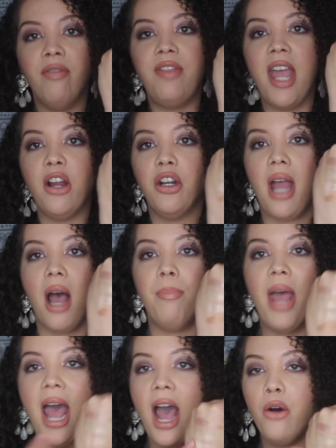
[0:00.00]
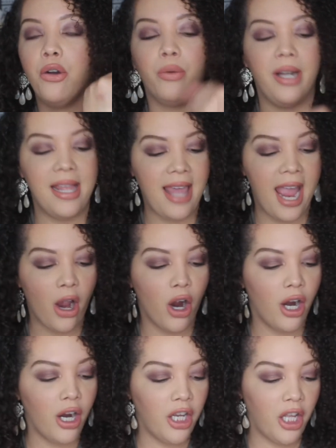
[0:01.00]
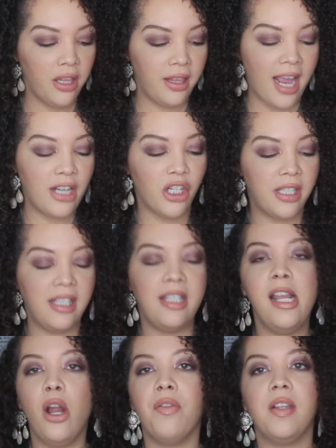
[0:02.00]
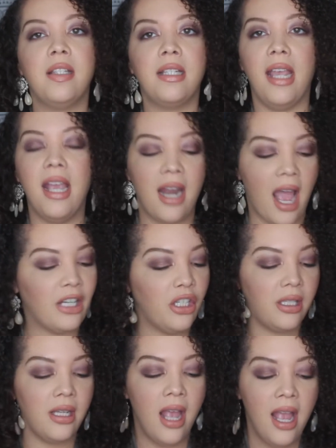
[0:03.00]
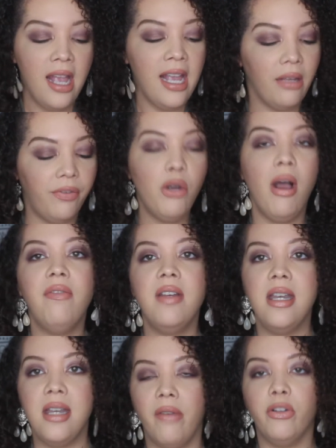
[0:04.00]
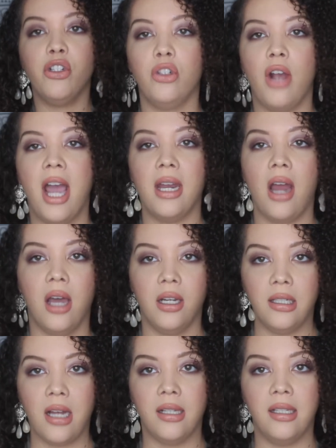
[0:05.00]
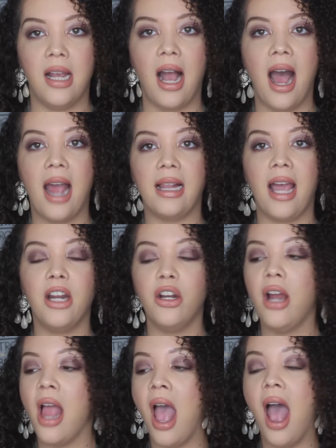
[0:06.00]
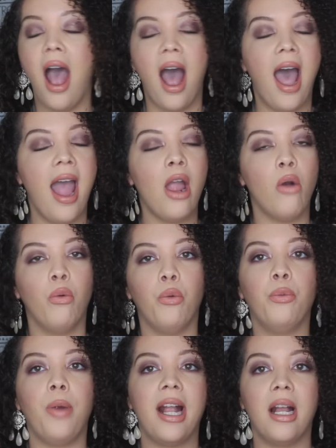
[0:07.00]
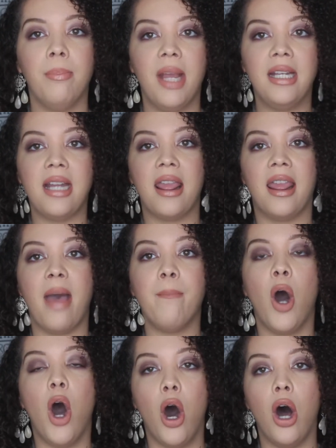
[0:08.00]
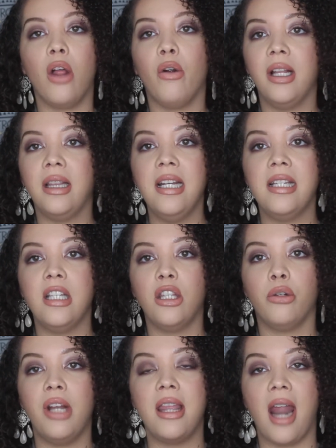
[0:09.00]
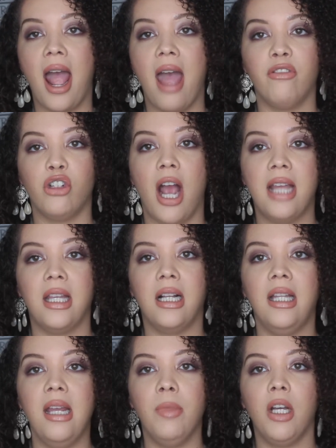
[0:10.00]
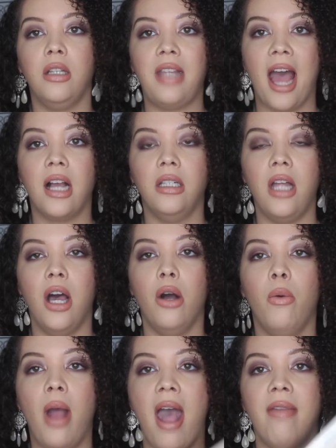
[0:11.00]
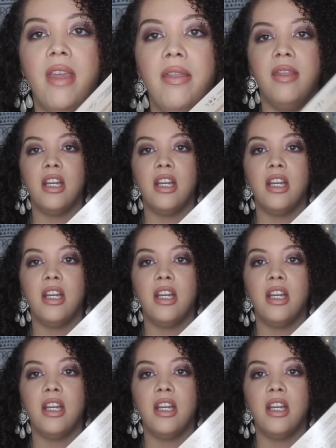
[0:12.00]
They are not powdery. They just sit on the skin. If you have never tried an Anastasia highlighter, I recommend them all, or at least the 3 that I have tried, the Gleam, that Glow, and then